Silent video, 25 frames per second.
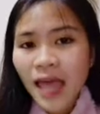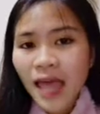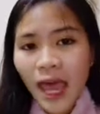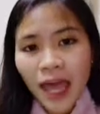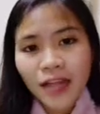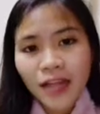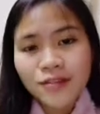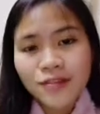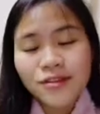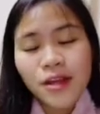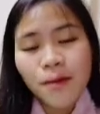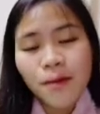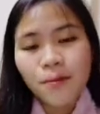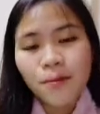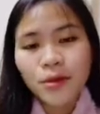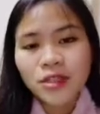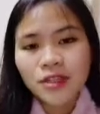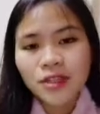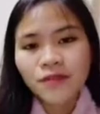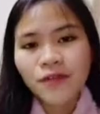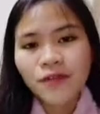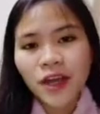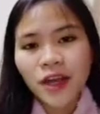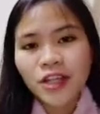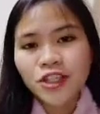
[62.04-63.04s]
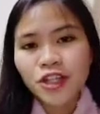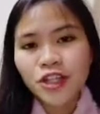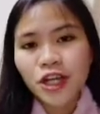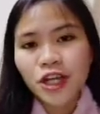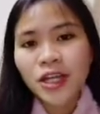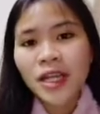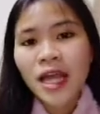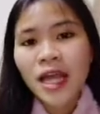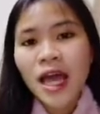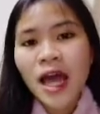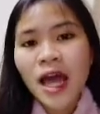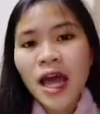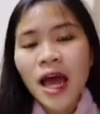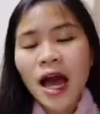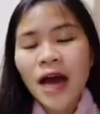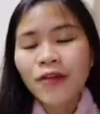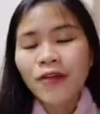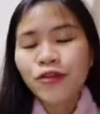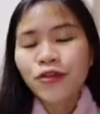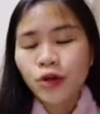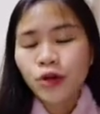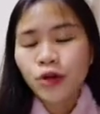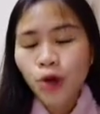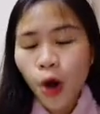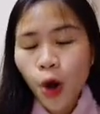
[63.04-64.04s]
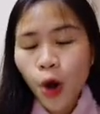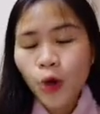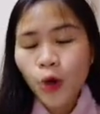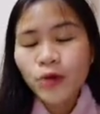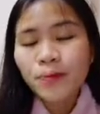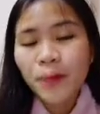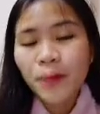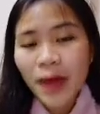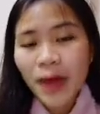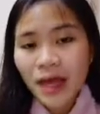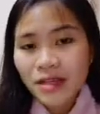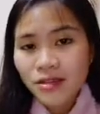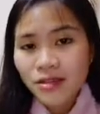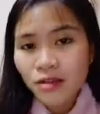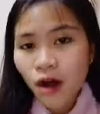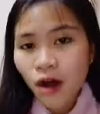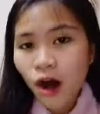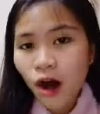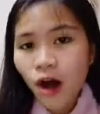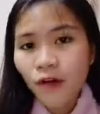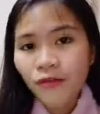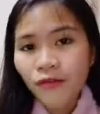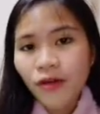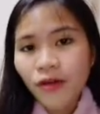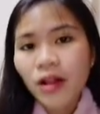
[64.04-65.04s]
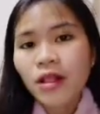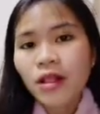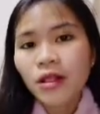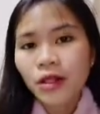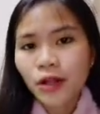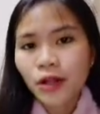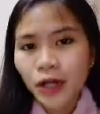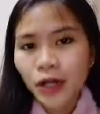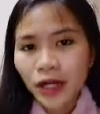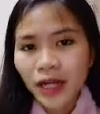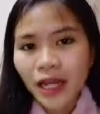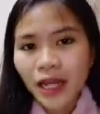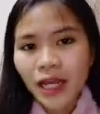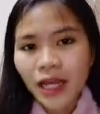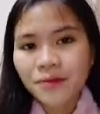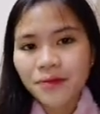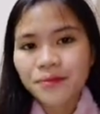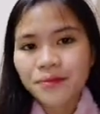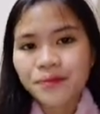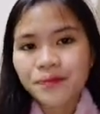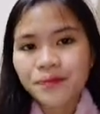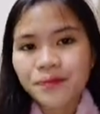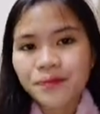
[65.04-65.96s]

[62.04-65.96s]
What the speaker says: and motivation at their own pace of learning.